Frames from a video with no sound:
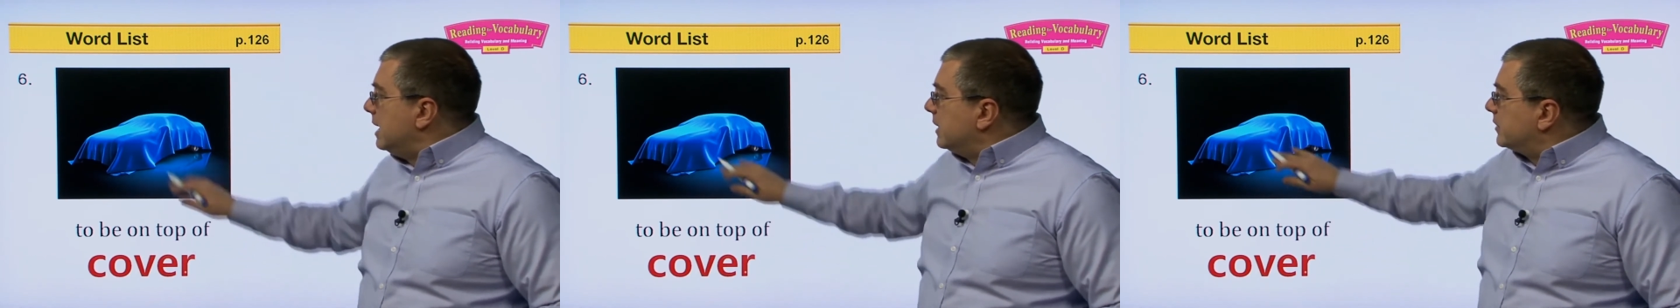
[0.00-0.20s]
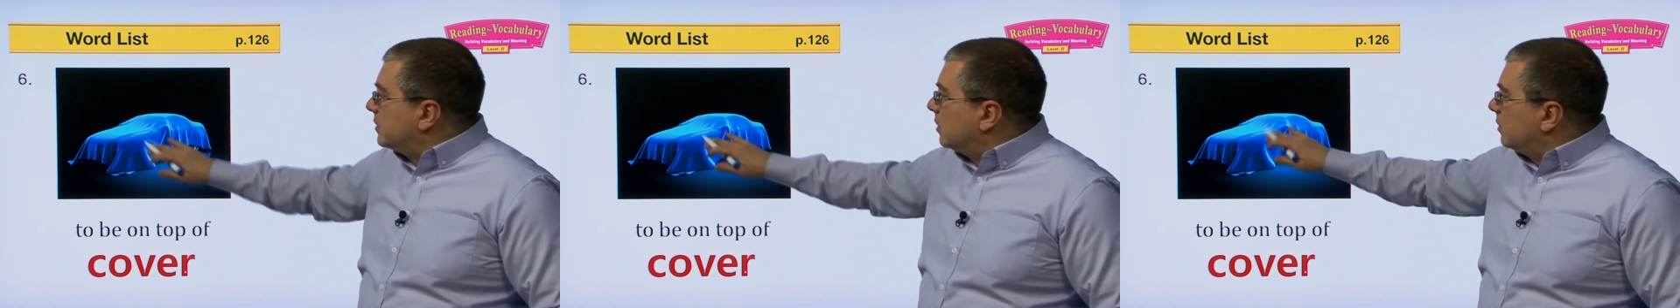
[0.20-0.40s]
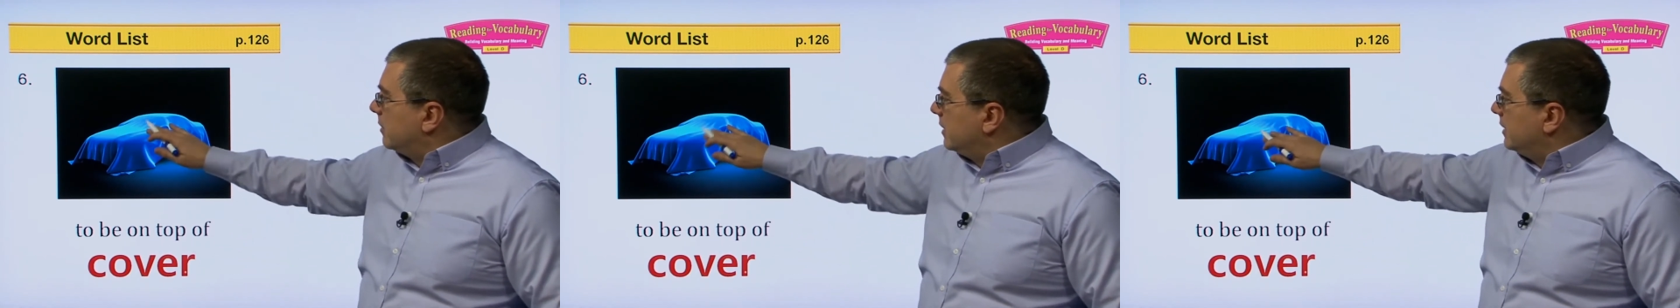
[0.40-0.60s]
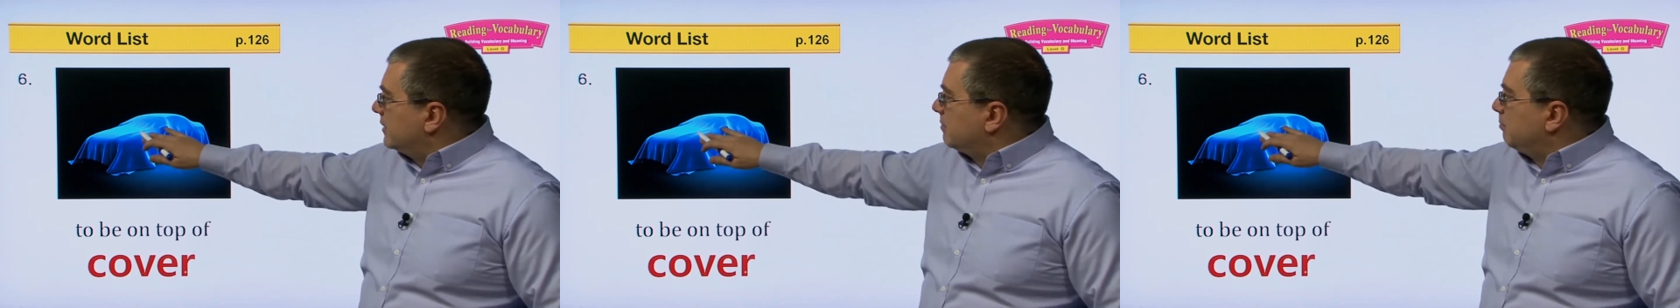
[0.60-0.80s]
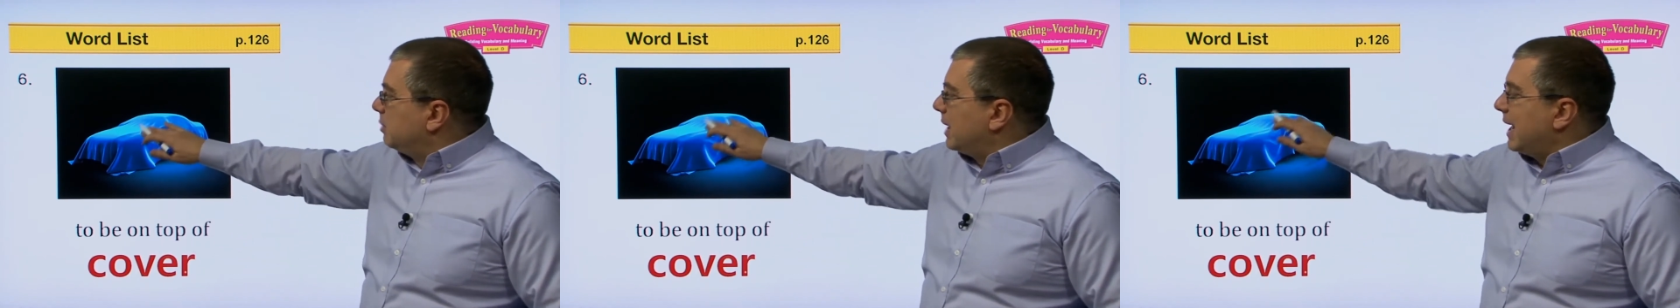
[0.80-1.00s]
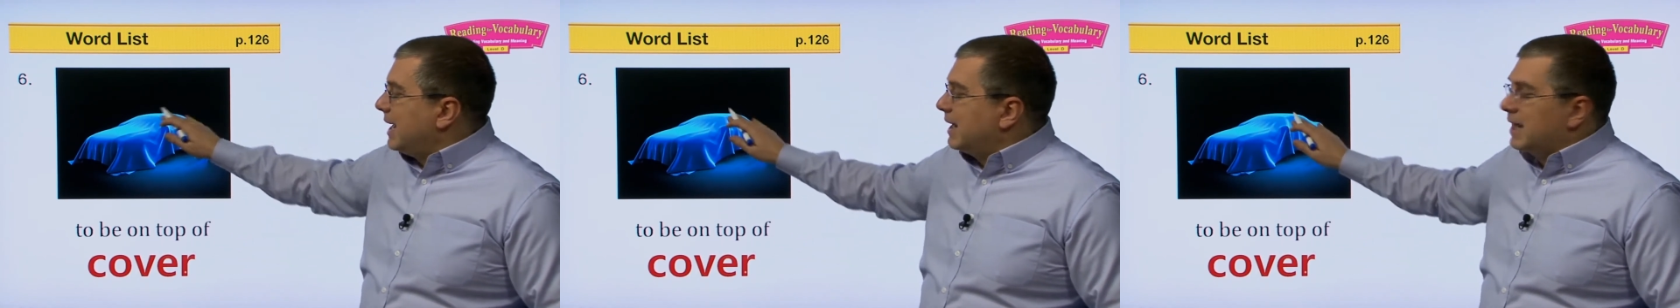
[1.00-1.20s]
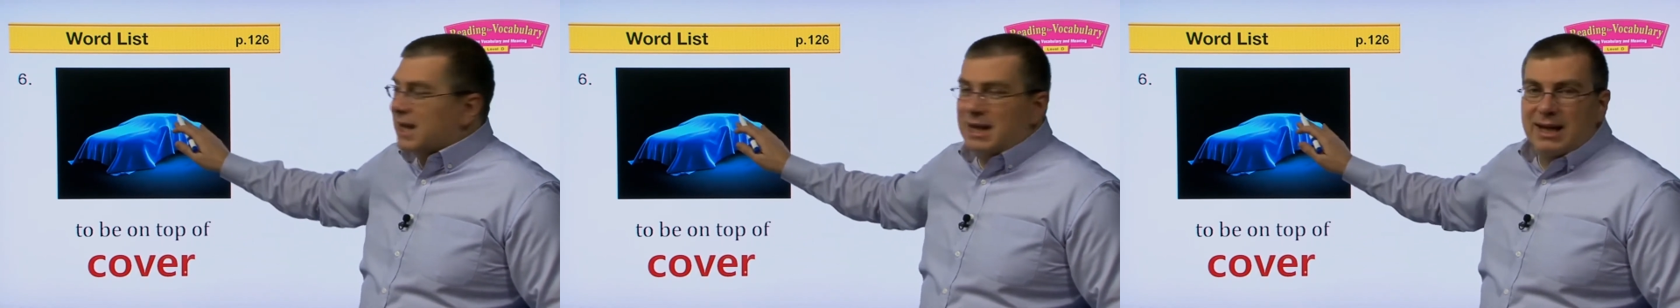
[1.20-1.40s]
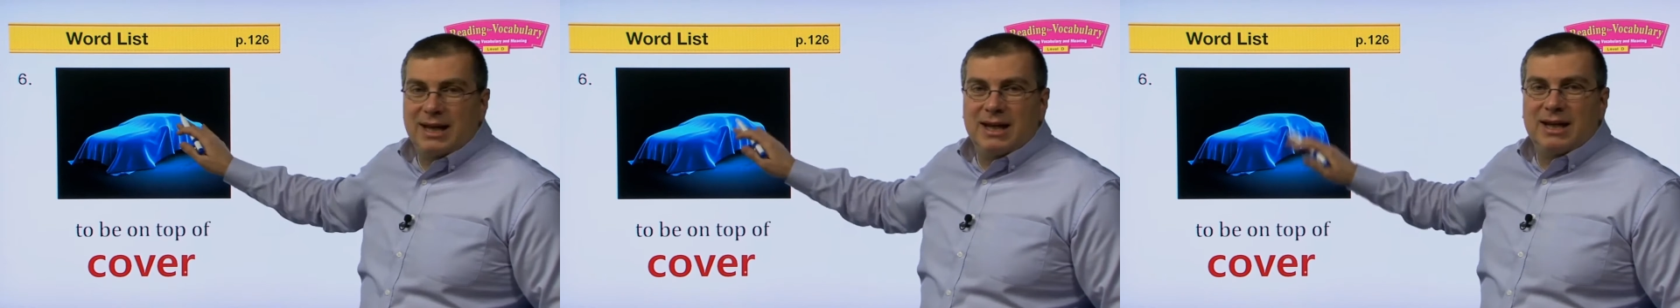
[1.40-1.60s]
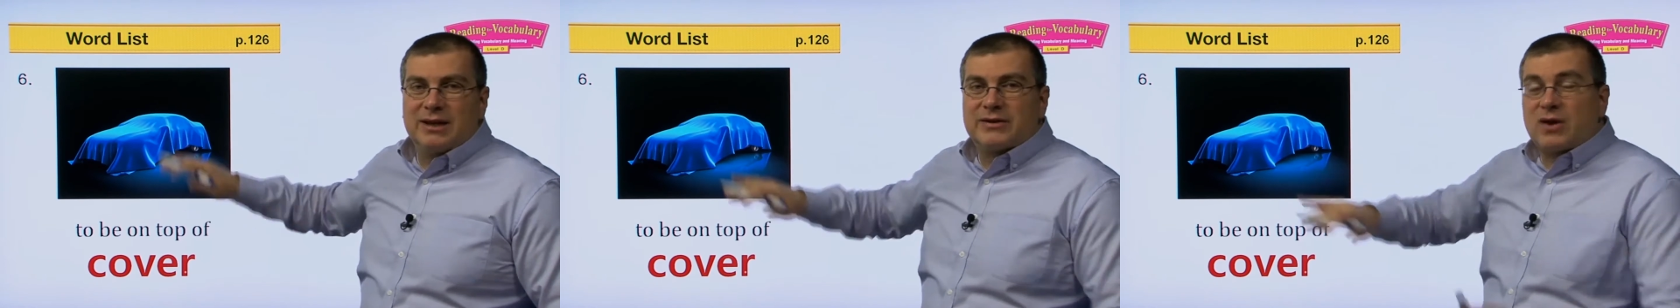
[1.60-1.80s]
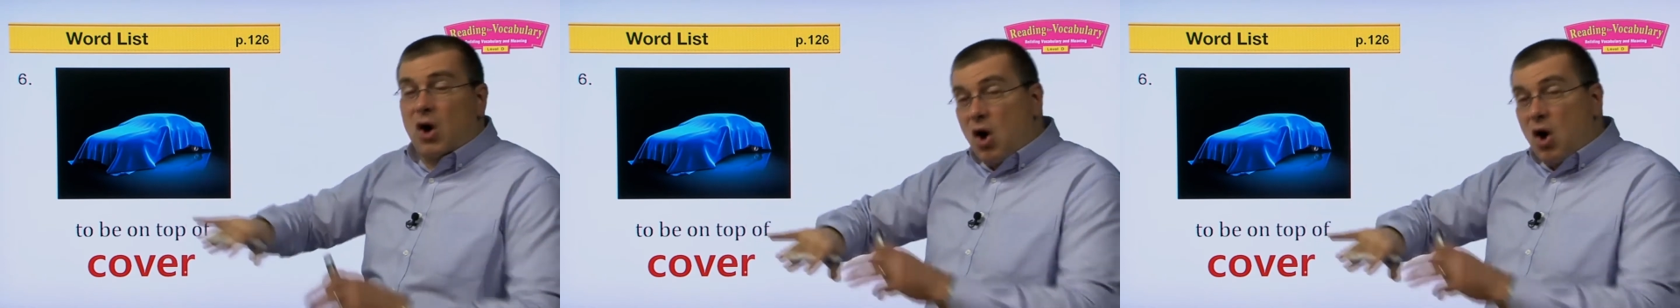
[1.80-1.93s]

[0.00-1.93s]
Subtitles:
So this blanket is